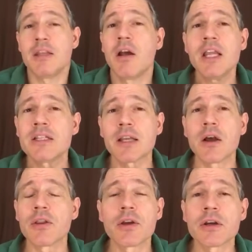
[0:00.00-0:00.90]
you know, I can
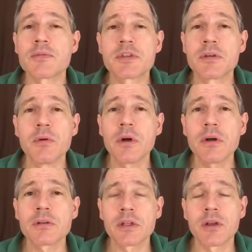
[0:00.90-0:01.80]
take all the herbs in the
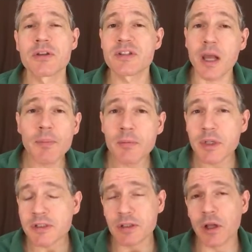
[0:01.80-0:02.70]
world and all the
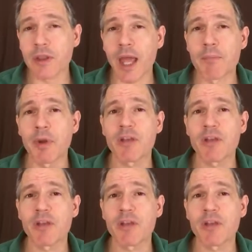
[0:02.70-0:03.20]
supplements and all that,